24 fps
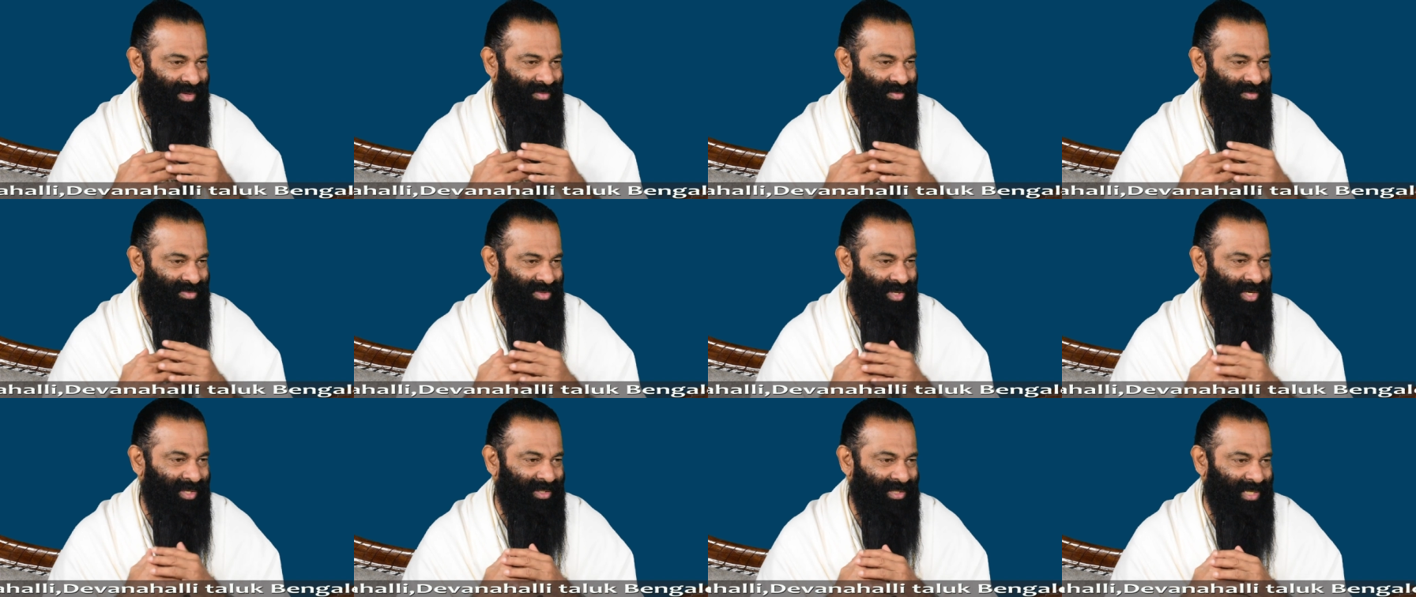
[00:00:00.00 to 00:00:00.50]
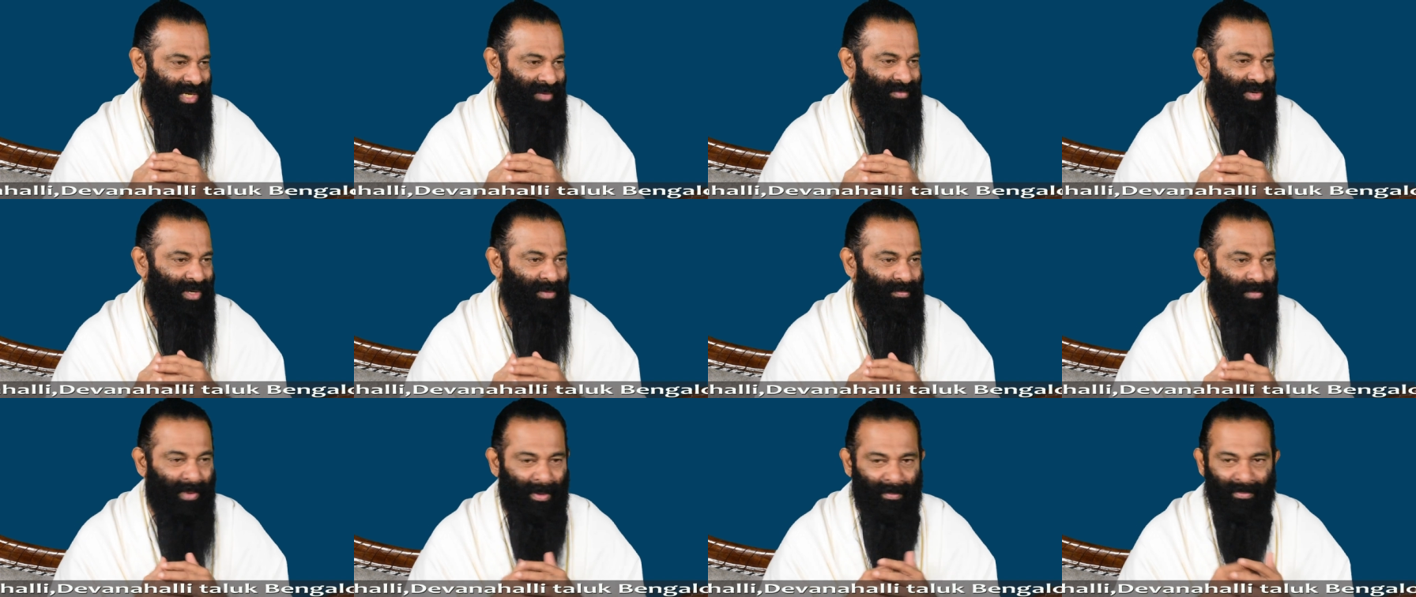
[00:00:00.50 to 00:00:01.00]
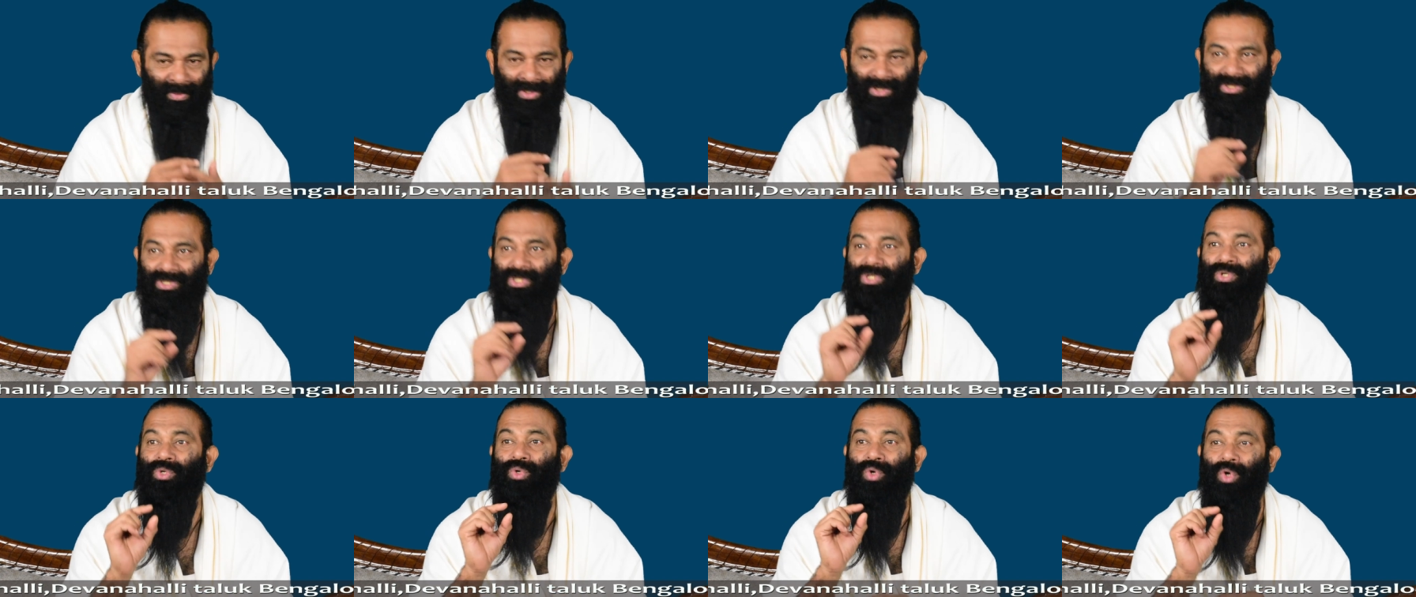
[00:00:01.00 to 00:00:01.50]
when third time when he published,
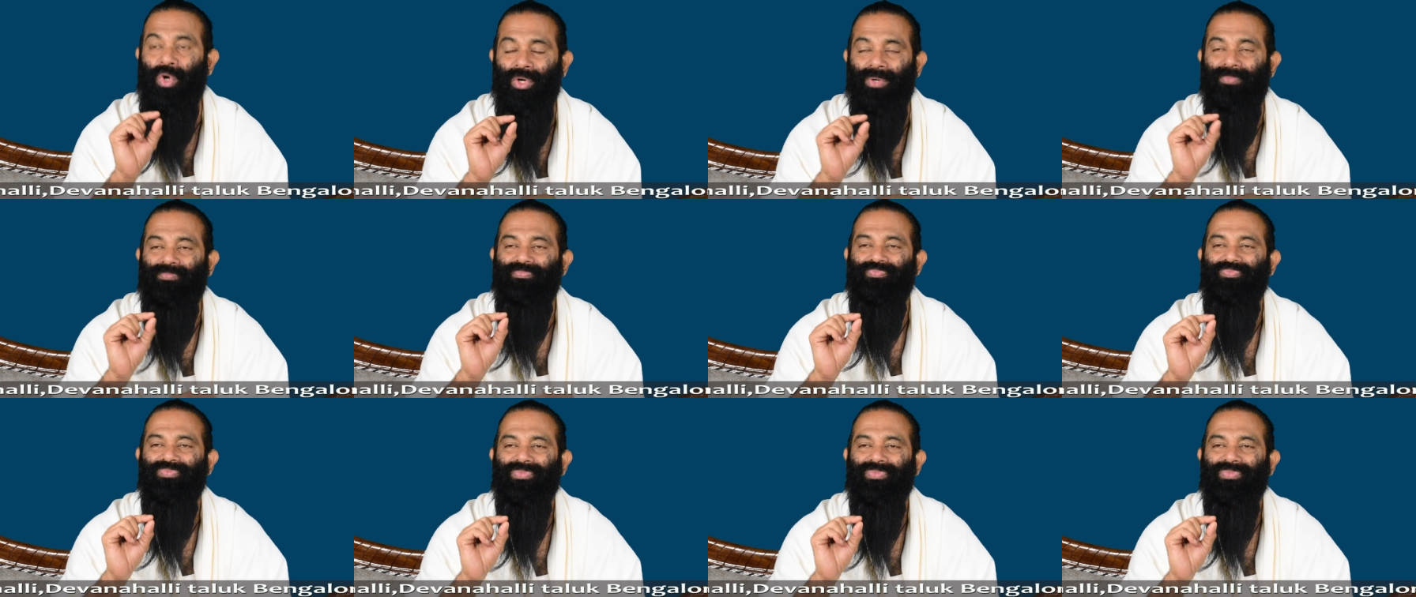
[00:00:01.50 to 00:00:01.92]
he wrote